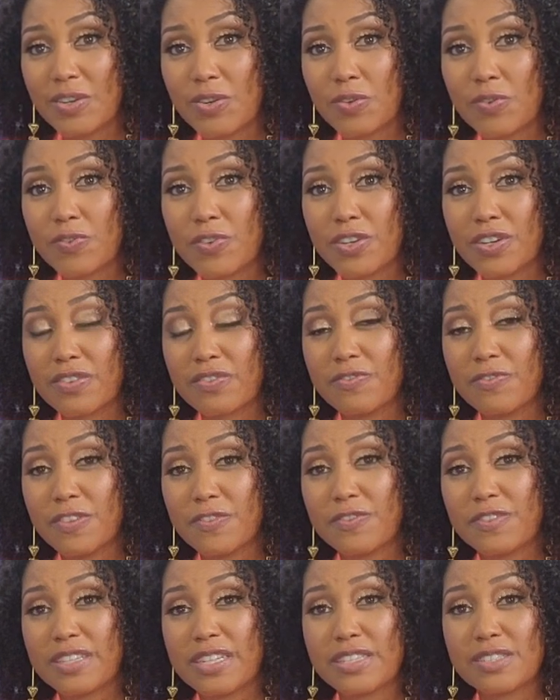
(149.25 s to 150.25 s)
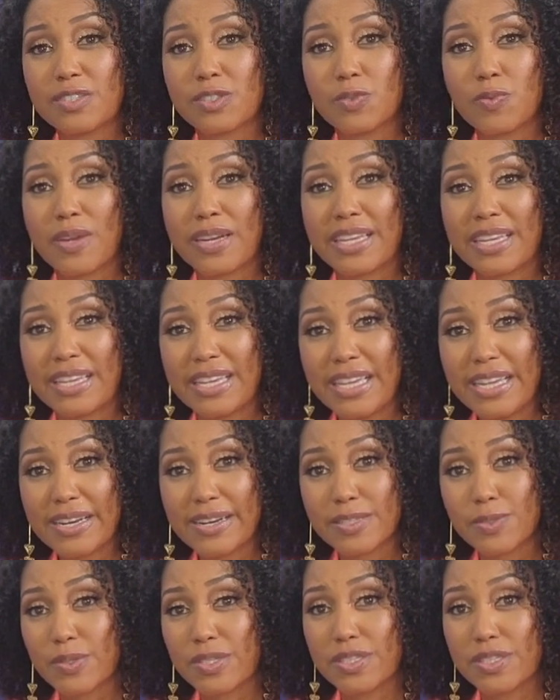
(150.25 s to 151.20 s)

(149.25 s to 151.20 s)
over 15 to 20 years,